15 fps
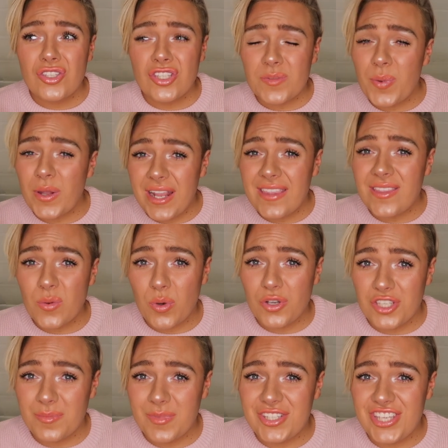just put it in the
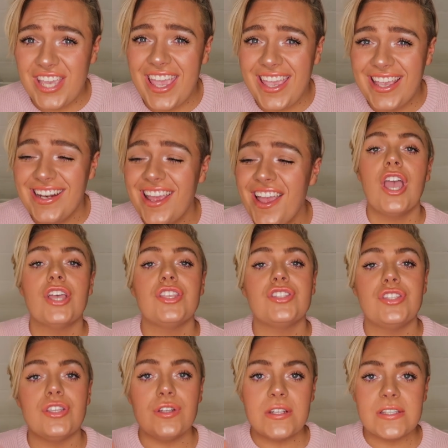washing machine. As
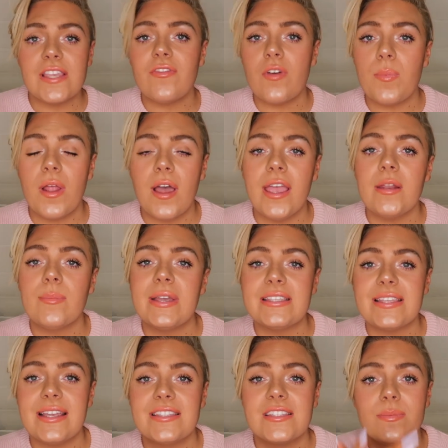soon as I've applied my
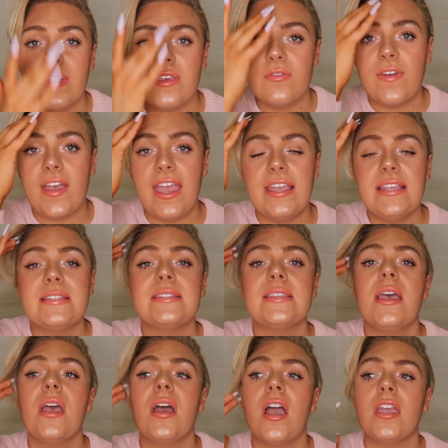tan to my face,
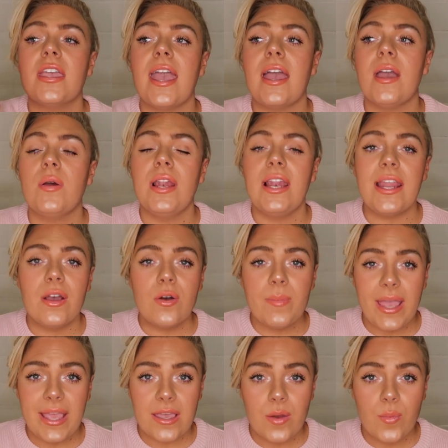I get a little
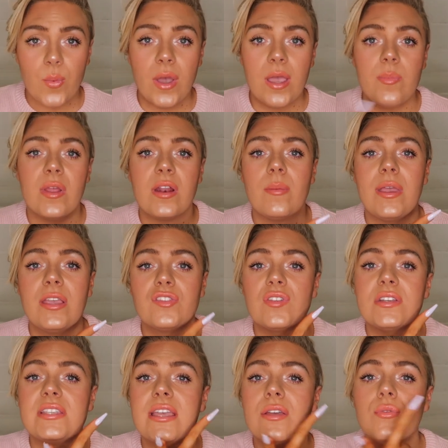makeup wipe, and I make
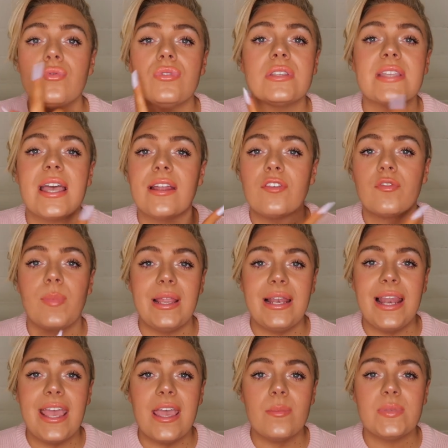sure I take all the tan off my
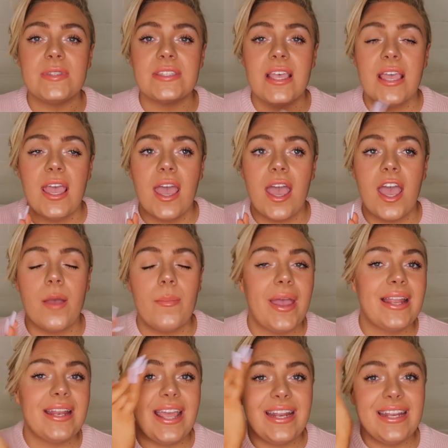lips,
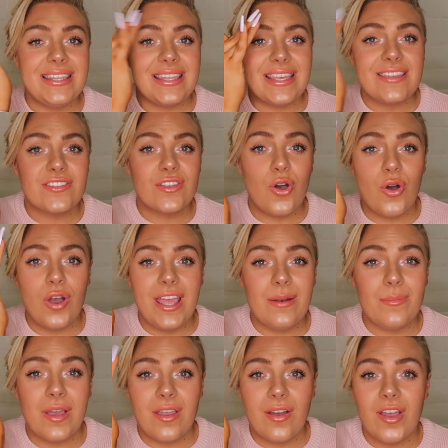and any that has got
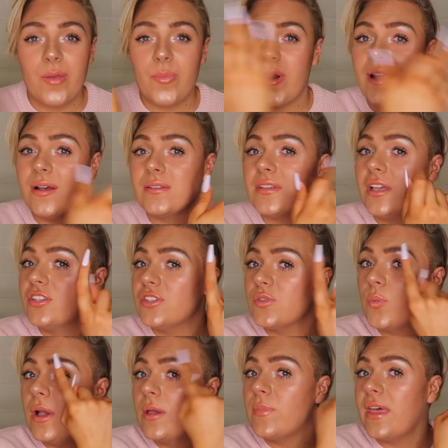in my eyebrows, I
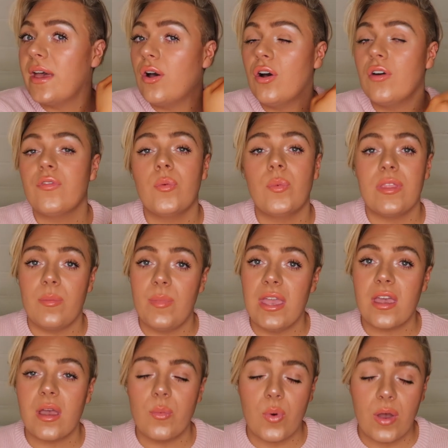just wipe that off with a
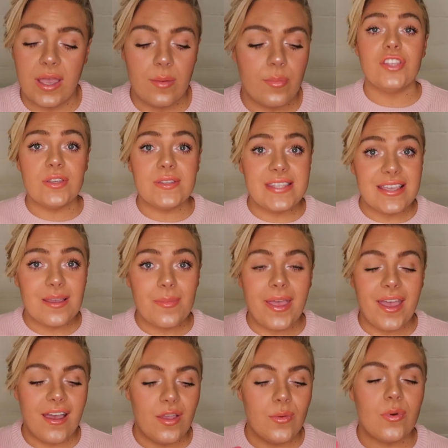makeup wipe. Using a
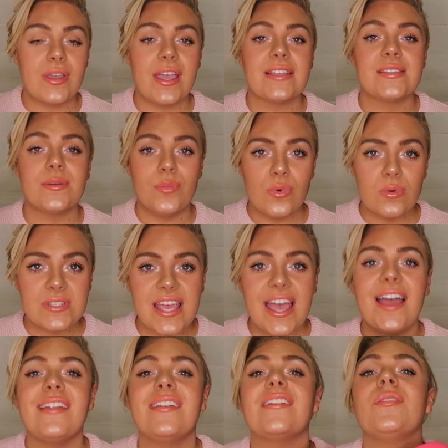mitt, I will get some more
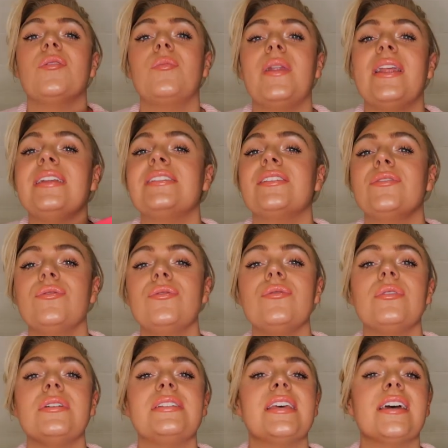tan, and I will blend it
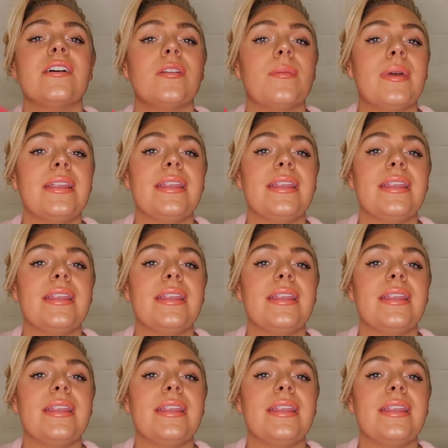all down my